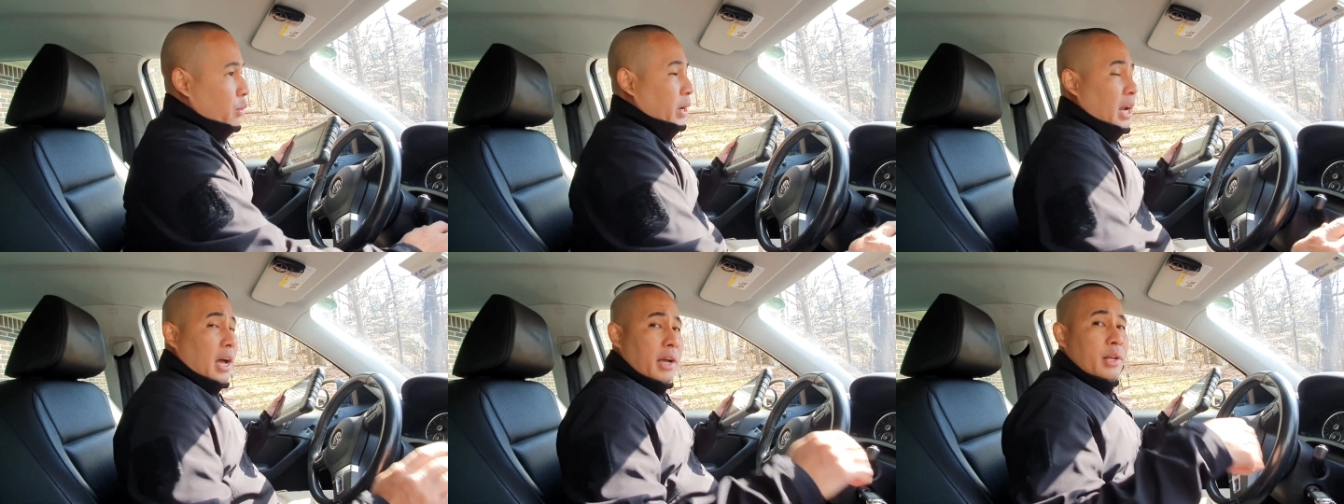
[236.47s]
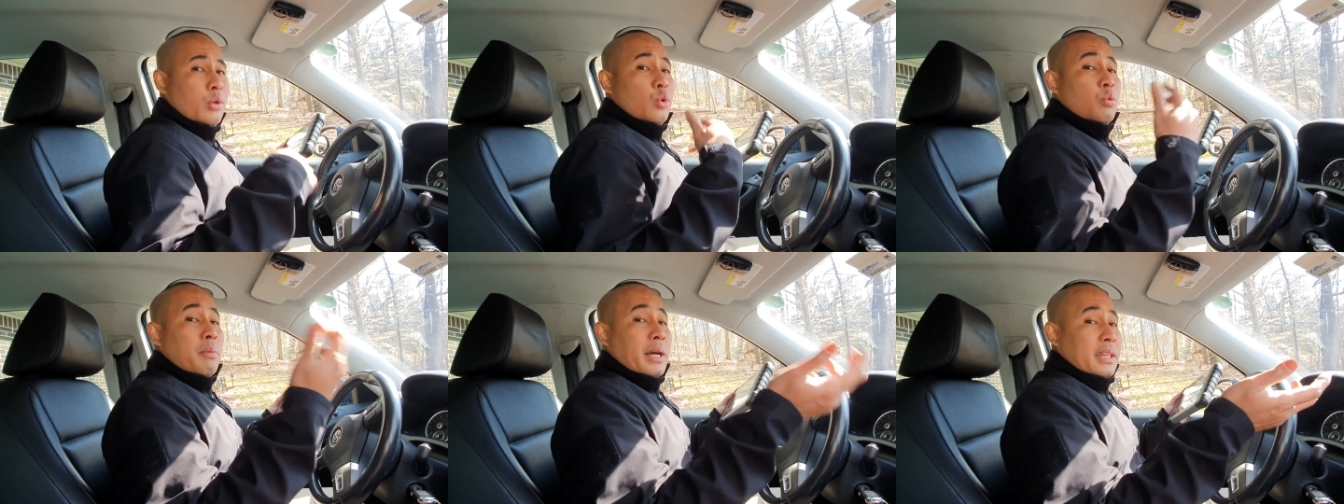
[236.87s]
when I
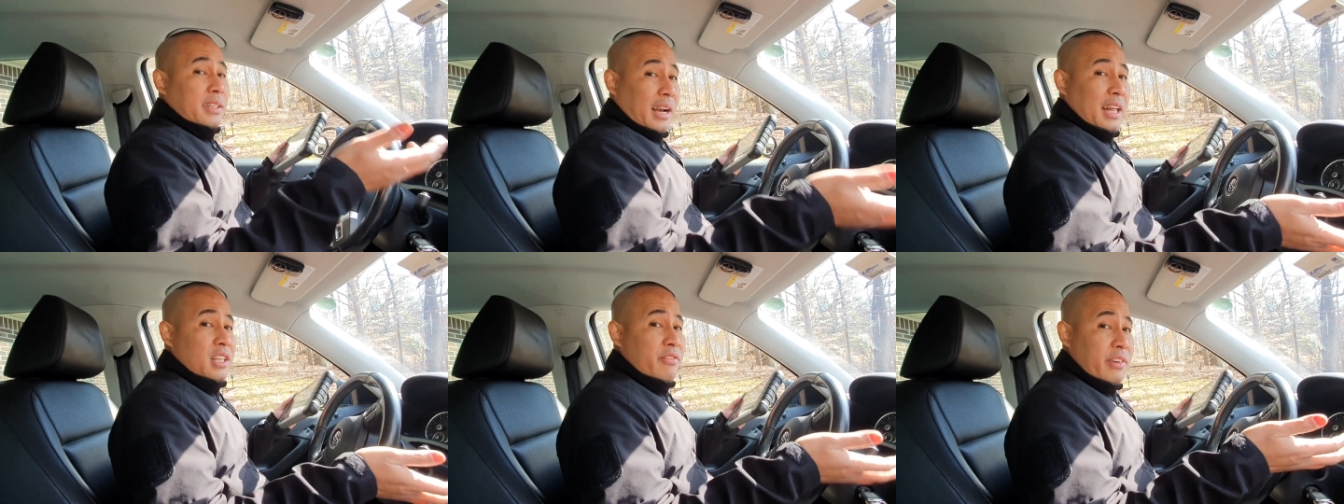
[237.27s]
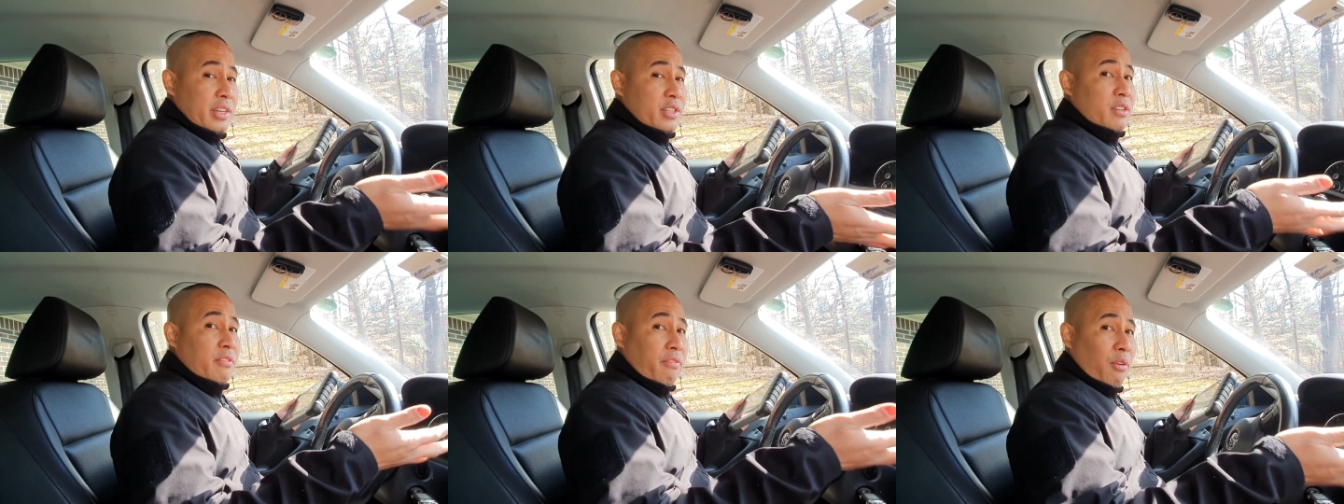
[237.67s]
do my
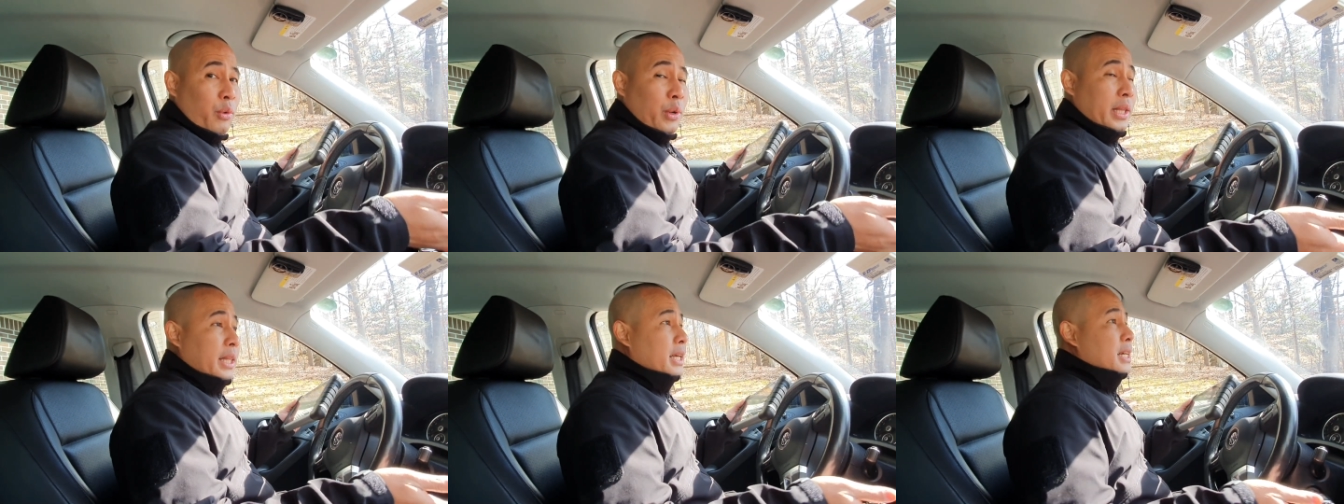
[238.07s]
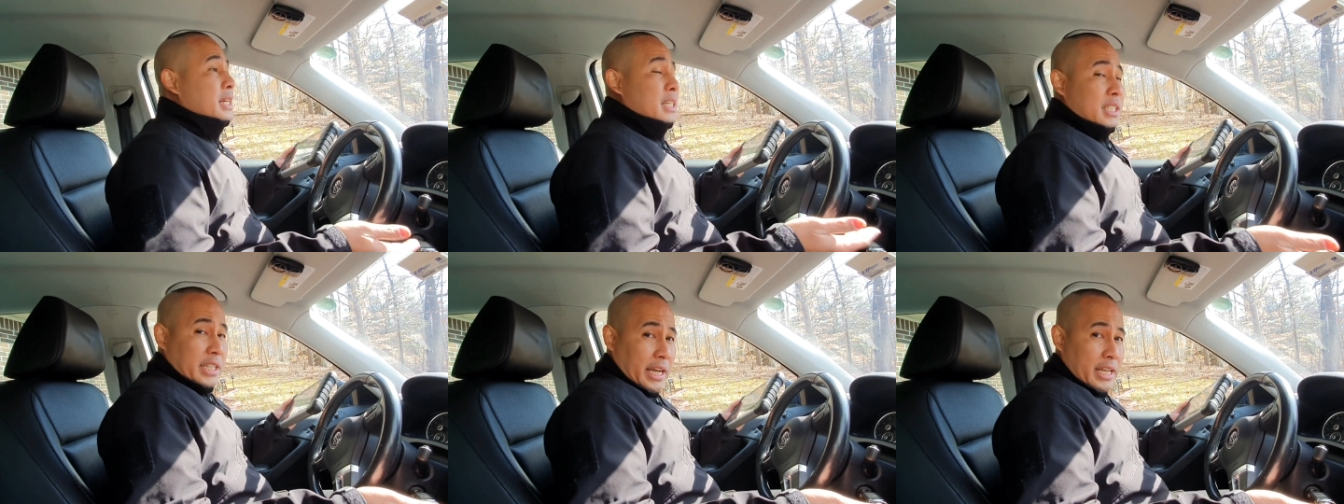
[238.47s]
transmission fluid
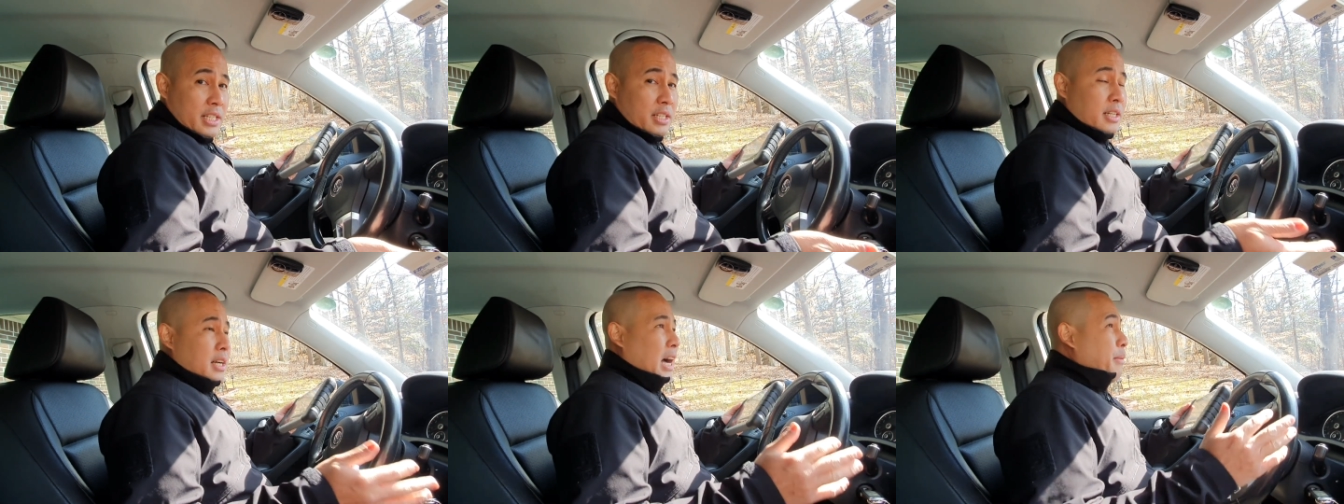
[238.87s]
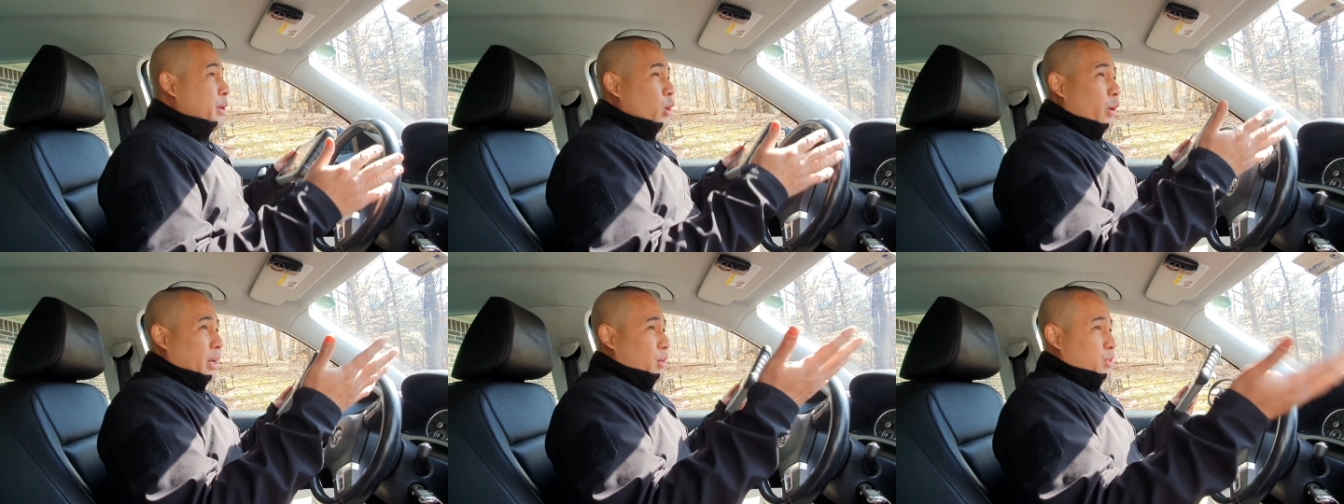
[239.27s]
change. I mean,
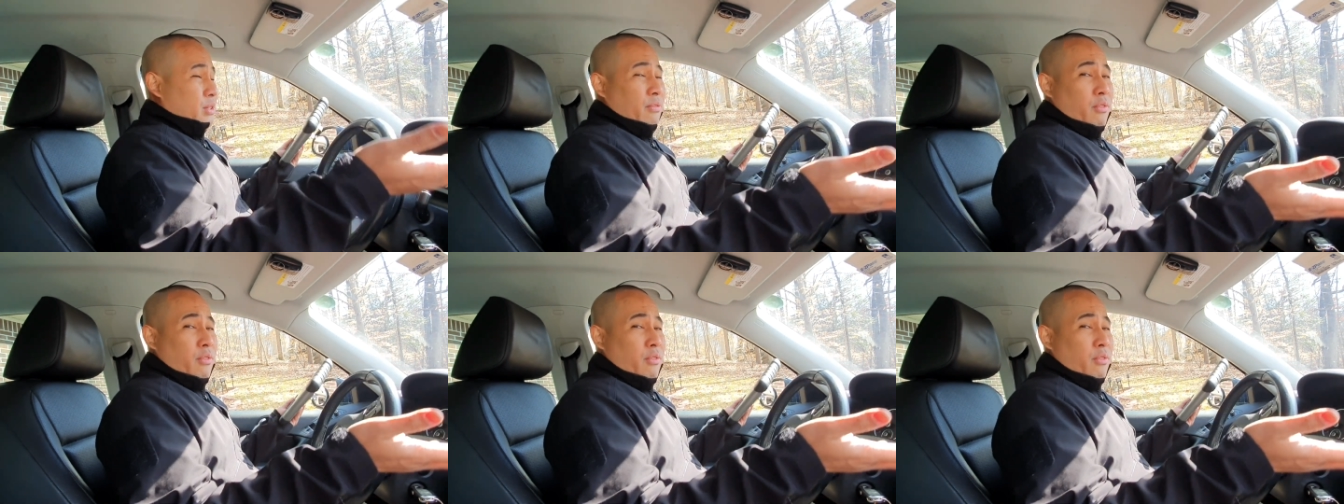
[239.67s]
you can use it